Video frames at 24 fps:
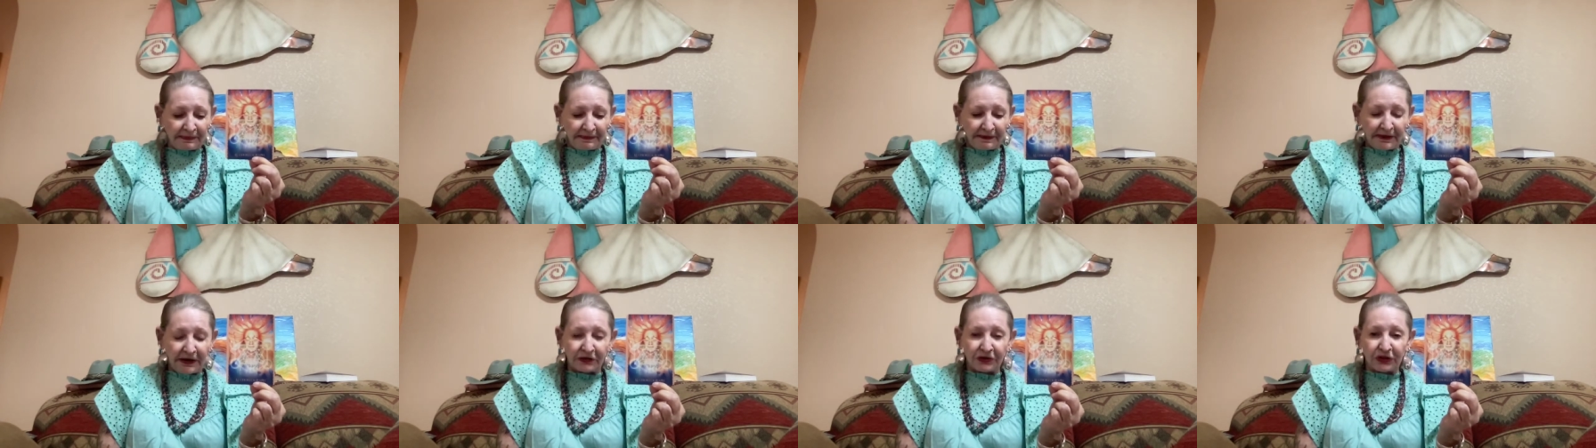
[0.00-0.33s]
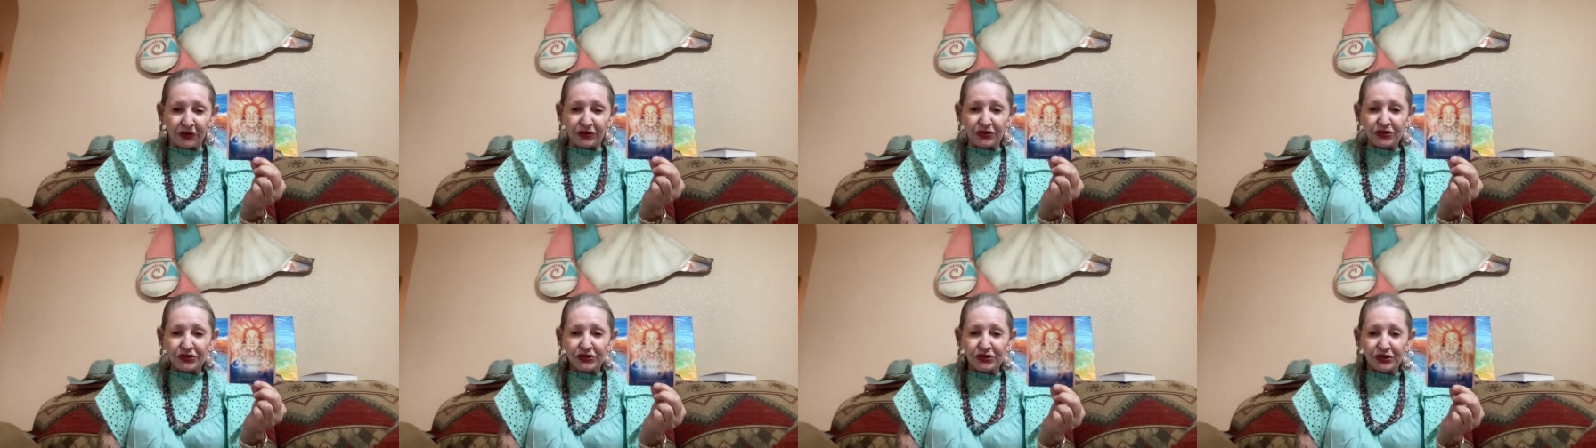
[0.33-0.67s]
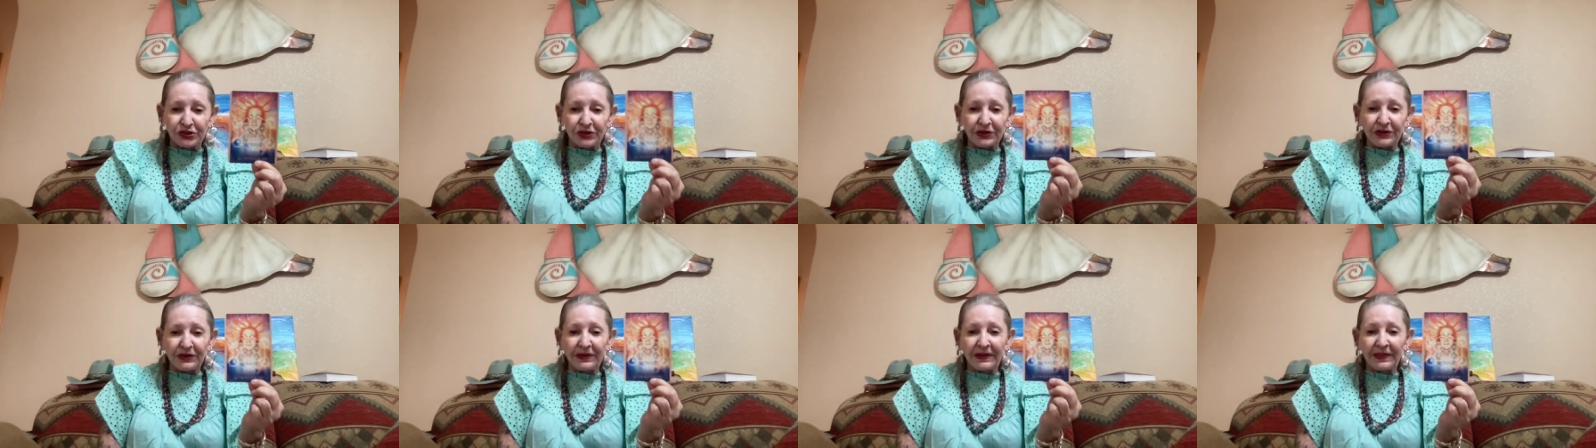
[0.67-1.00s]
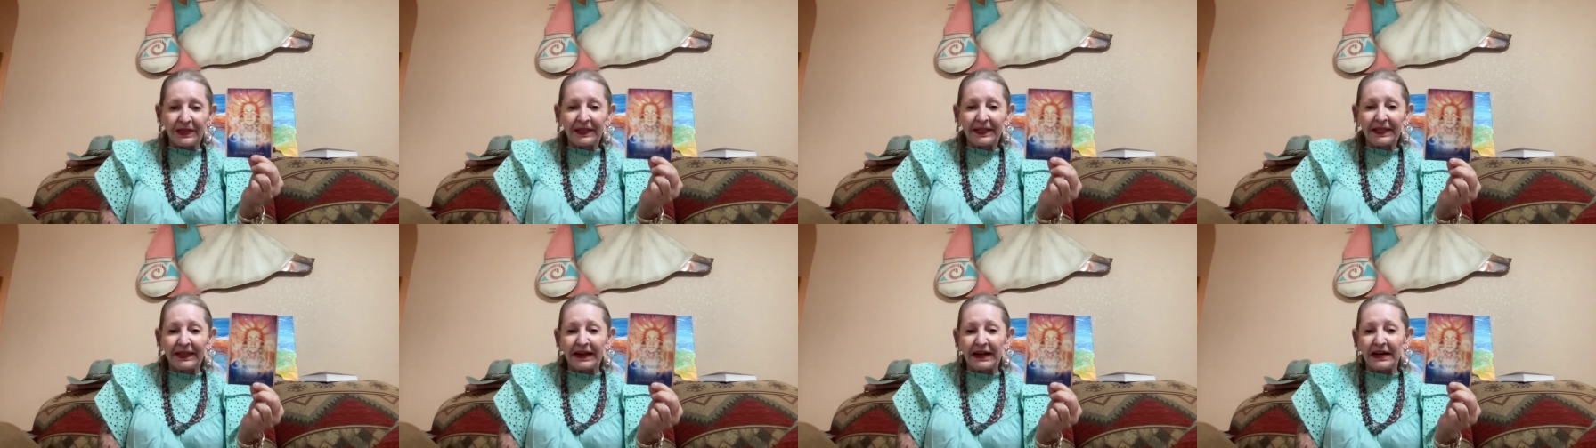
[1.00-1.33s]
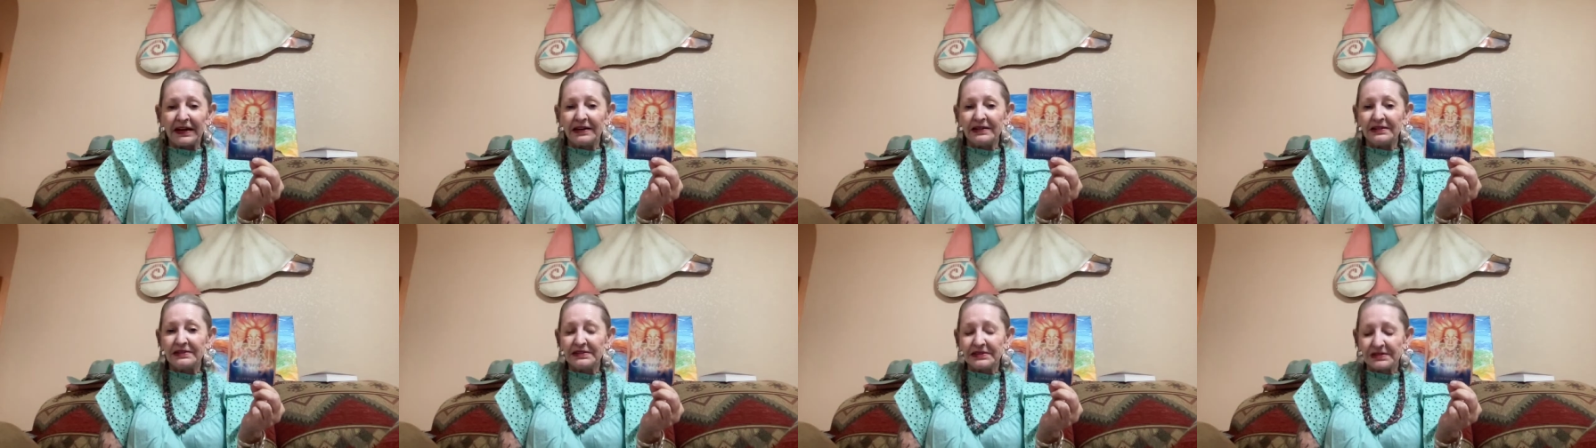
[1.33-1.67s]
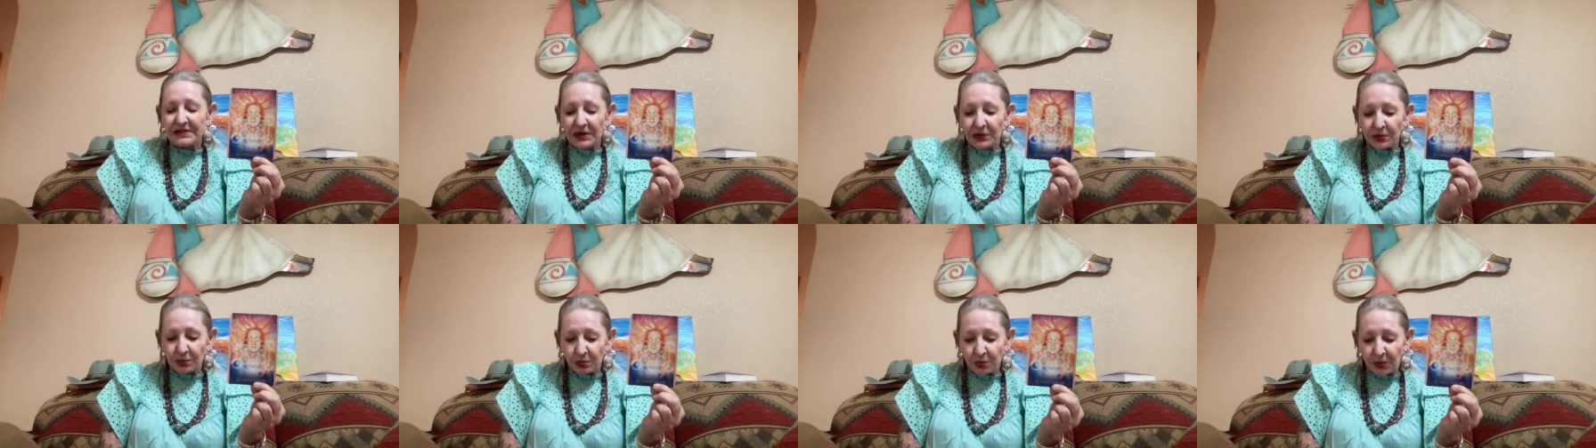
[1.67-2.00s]
there are certain things
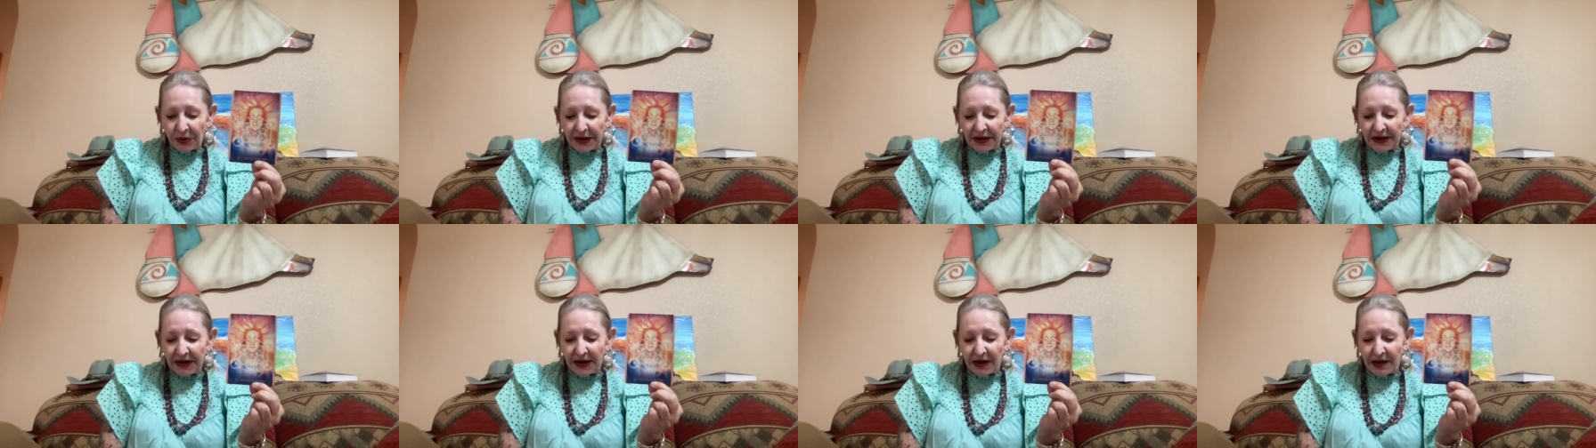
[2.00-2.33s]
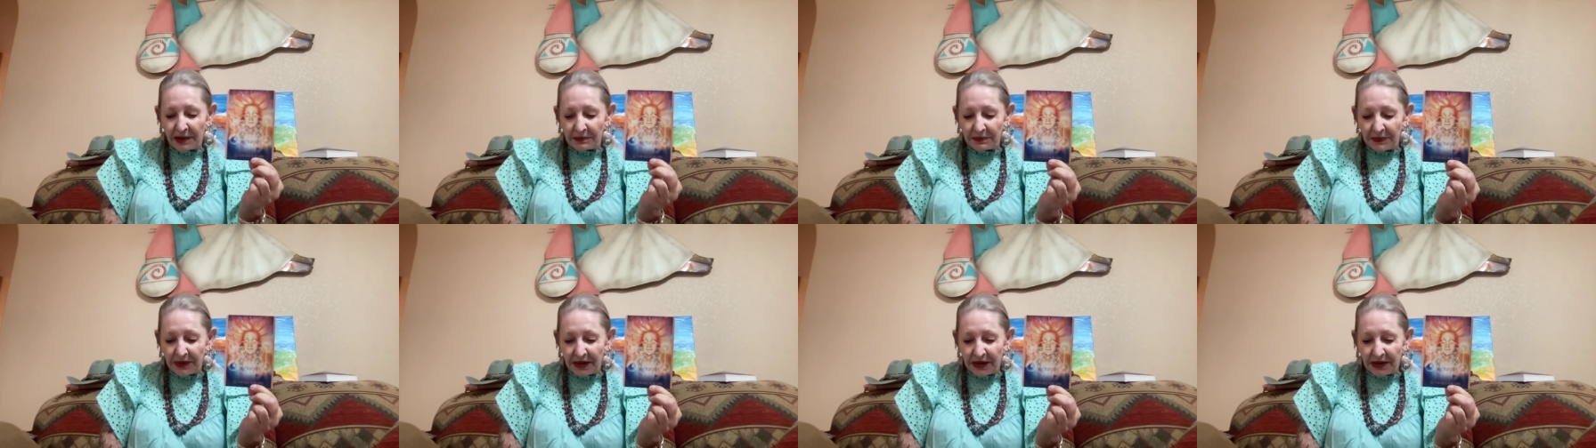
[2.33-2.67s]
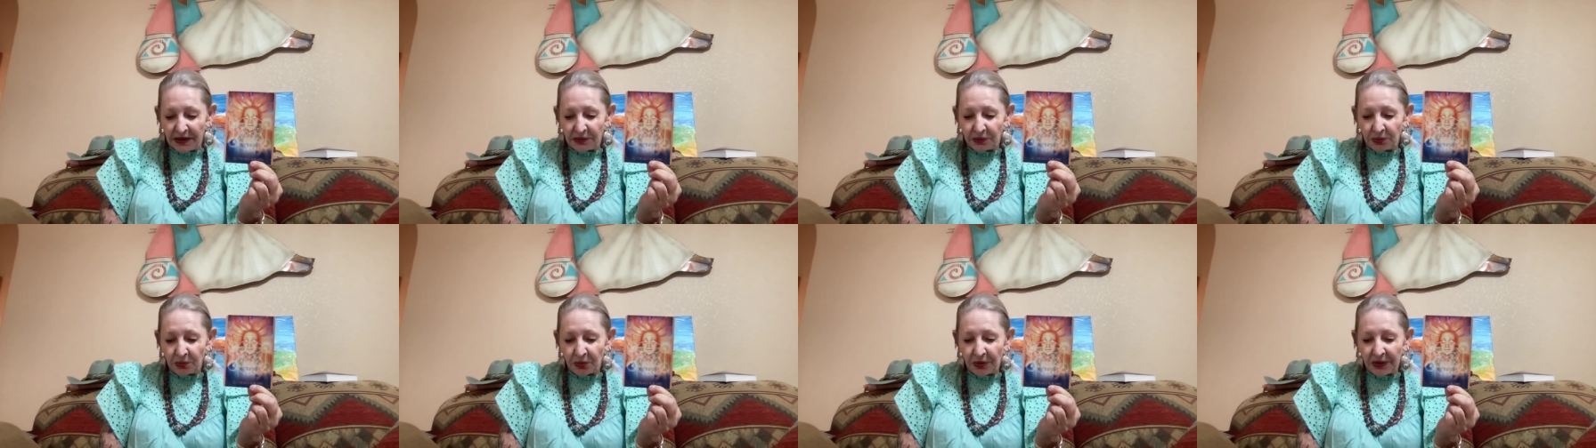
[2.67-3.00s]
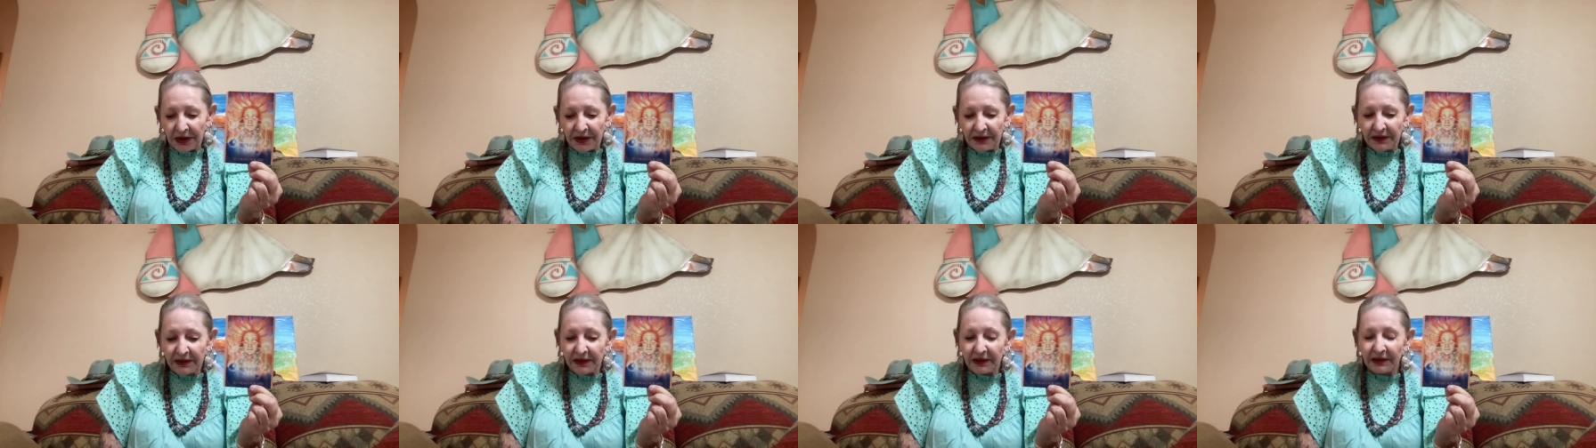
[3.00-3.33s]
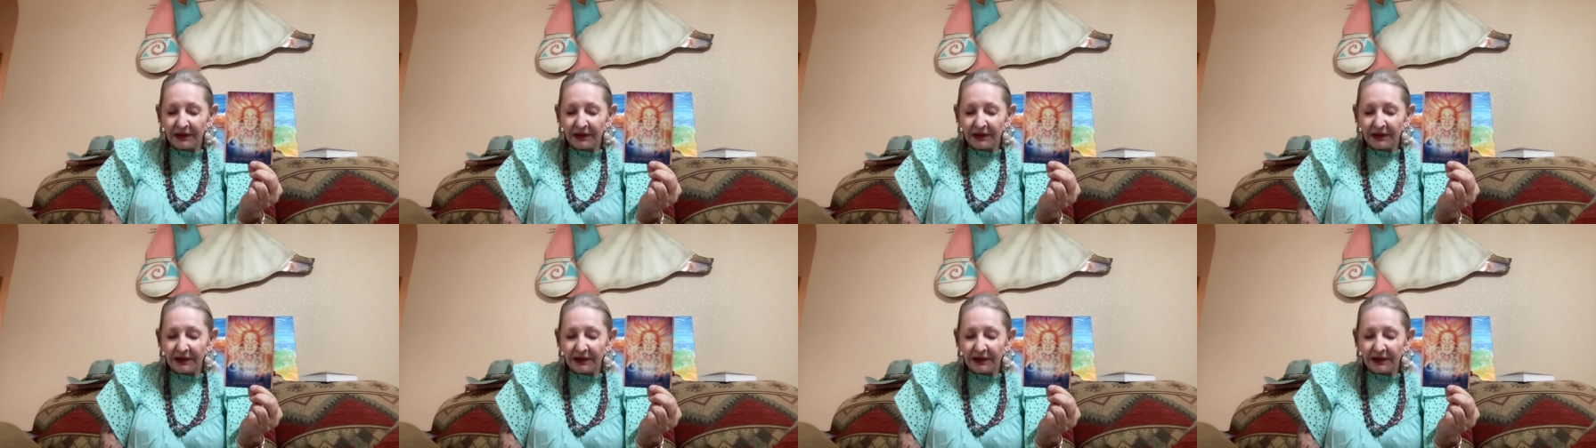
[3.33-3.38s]
that we come in with